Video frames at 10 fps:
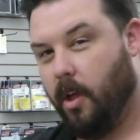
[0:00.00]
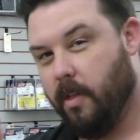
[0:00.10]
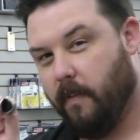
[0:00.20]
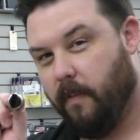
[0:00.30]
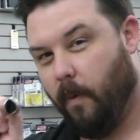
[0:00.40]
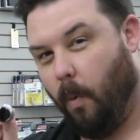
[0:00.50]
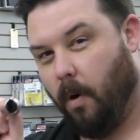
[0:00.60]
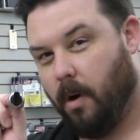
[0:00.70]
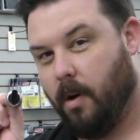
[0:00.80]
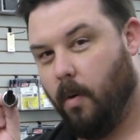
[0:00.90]
the
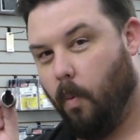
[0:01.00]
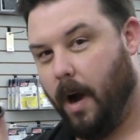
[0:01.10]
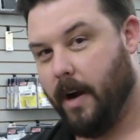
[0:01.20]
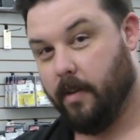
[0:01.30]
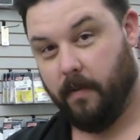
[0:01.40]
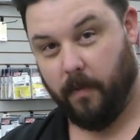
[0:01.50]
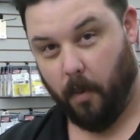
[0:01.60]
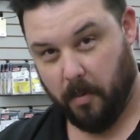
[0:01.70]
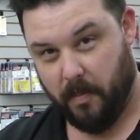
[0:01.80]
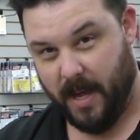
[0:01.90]
four wire, the
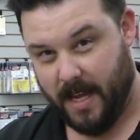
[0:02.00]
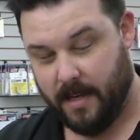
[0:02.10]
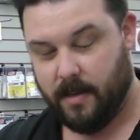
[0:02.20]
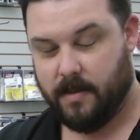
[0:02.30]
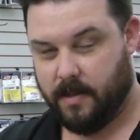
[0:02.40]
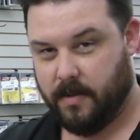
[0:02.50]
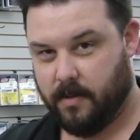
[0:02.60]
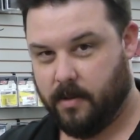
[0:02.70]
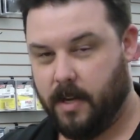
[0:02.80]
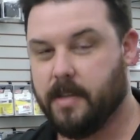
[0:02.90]
4-pin
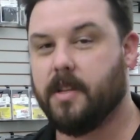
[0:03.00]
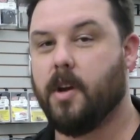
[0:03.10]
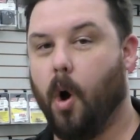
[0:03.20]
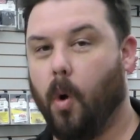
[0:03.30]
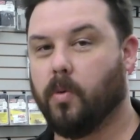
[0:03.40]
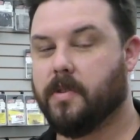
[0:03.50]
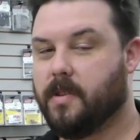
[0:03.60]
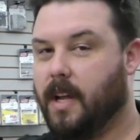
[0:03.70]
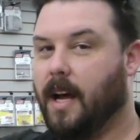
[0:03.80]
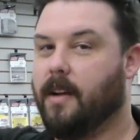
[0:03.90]
sensor is the old
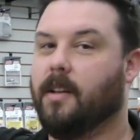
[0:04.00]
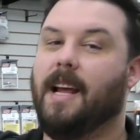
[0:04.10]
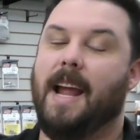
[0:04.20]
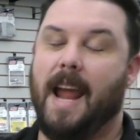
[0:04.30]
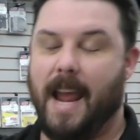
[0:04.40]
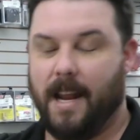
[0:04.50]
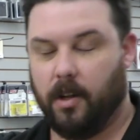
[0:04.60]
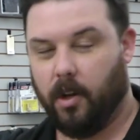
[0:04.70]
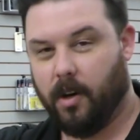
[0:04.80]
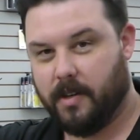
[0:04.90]
style
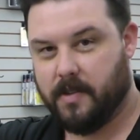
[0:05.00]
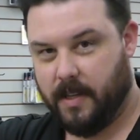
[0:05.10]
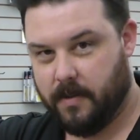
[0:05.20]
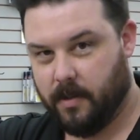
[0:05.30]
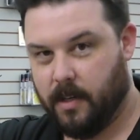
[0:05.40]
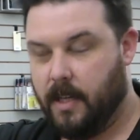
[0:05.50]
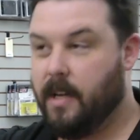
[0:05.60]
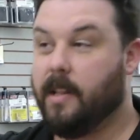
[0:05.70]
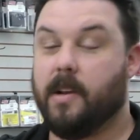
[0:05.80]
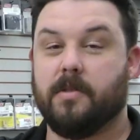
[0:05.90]
analog sensor.
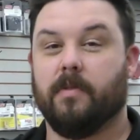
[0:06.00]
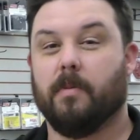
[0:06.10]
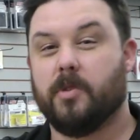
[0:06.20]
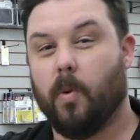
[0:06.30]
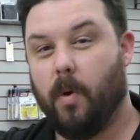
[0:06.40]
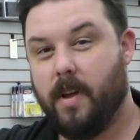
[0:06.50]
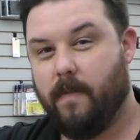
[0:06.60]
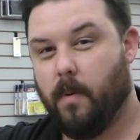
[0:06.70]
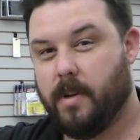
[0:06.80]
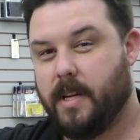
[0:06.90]
They used it from
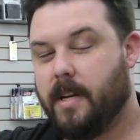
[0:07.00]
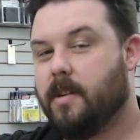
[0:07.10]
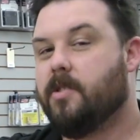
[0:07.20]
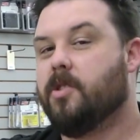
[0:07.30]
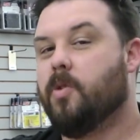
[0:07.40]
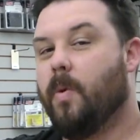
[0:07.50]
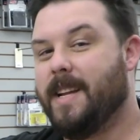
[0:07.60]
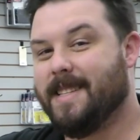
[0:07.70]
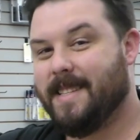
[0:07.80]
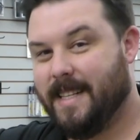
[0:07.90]
2014 to
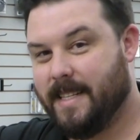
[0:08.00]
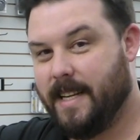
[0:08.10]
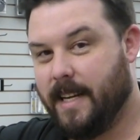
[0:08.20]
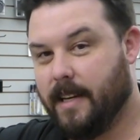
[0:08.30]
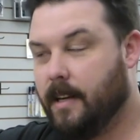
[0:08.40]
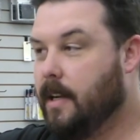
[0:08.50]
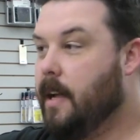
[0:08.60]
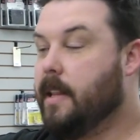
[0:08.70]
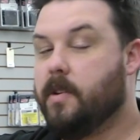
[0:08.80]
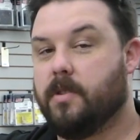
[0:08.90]
2016.
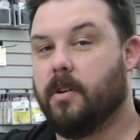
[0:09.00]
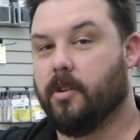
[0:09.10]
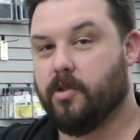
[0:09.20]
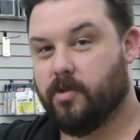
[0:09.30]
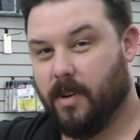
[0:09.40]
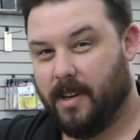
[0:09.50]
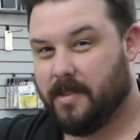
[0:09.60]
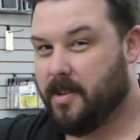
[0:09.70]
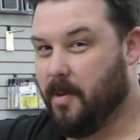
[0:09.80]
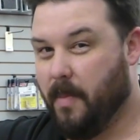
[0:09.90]
They used it on
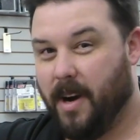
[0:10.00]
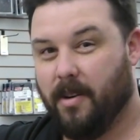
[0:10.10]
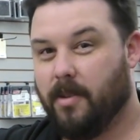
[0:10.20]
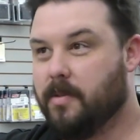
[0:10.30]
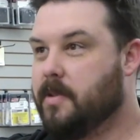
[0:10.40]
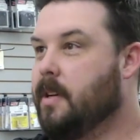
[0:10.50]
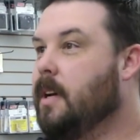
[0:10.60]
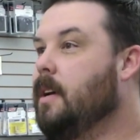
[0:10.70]
trucks, Camaros,